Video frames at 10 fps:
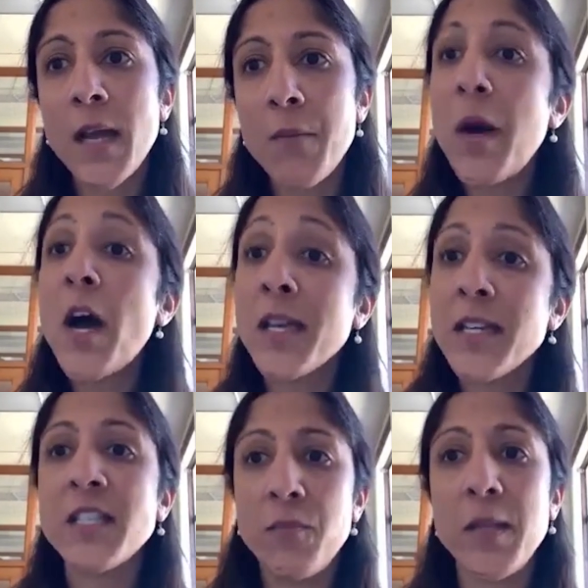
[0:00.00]
um,
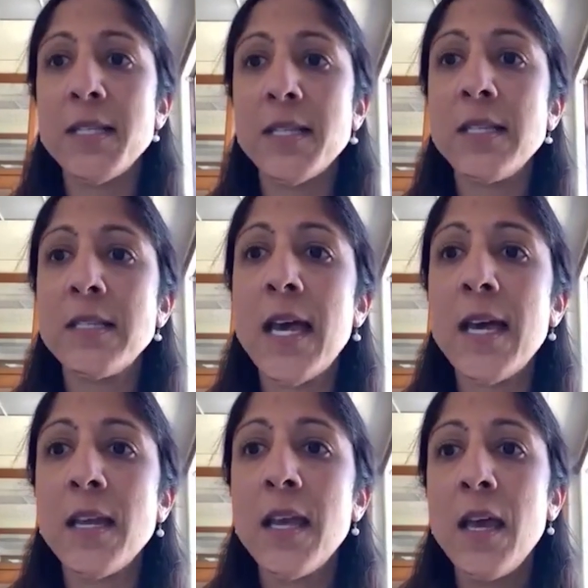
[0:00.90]
pockets of places
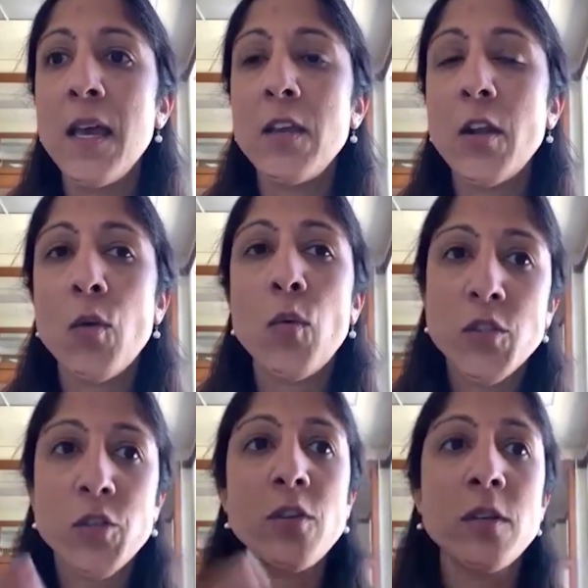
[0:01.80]
that you know where
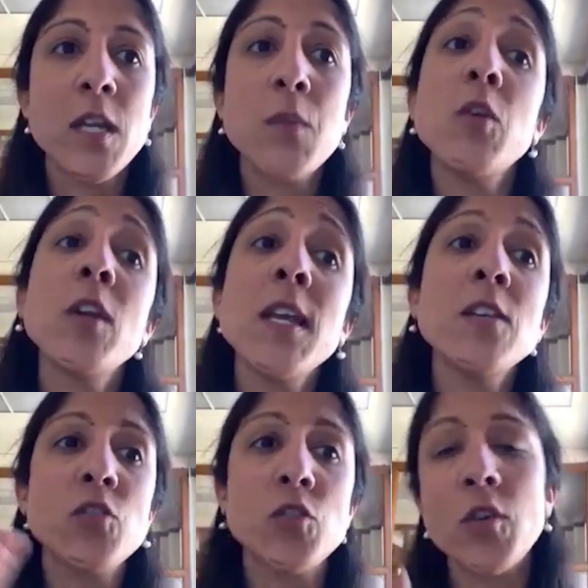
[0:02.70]
certain
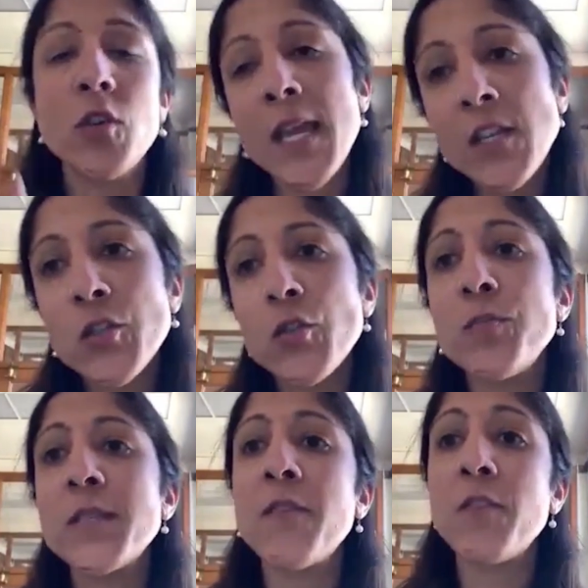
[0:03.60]
communities or certain age
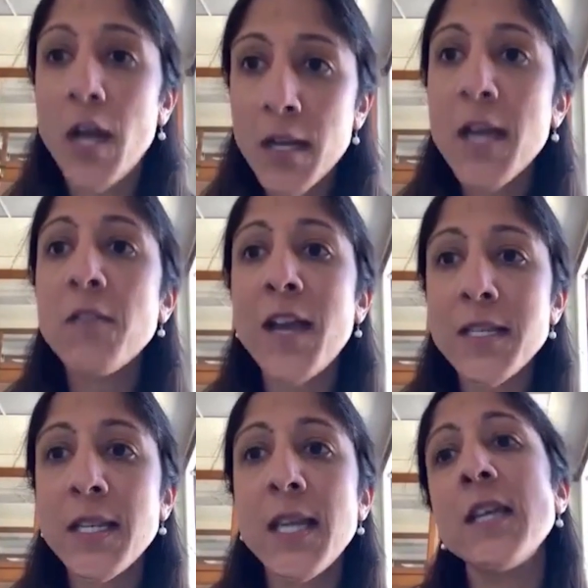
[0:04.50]
groups have not gotten
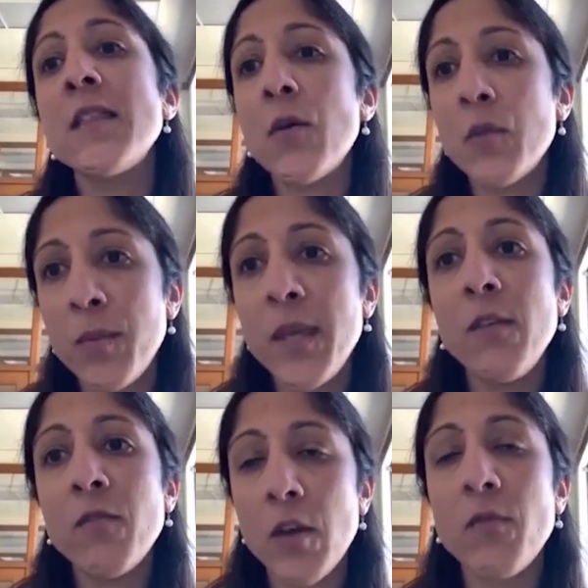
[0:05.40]
vaccinated that would be
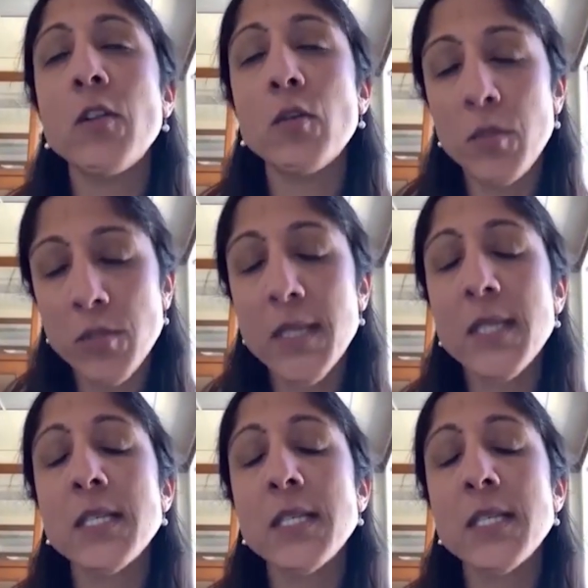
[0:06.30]
very vulnerable to the